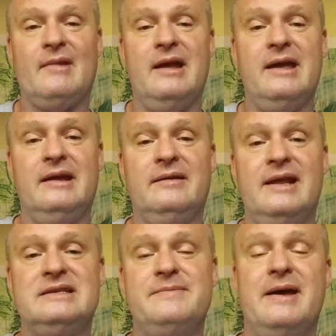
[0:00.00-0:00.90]
And
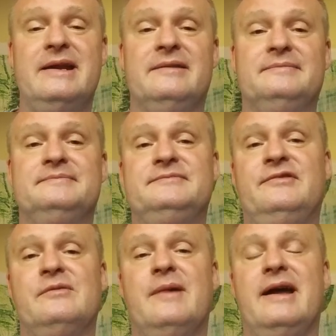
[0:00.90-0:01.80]
that's about it
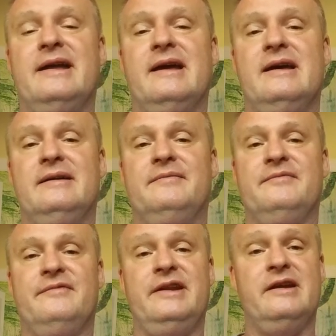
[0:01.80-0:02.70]
for my
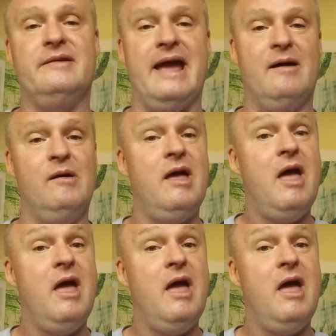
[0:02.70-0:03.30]
video now.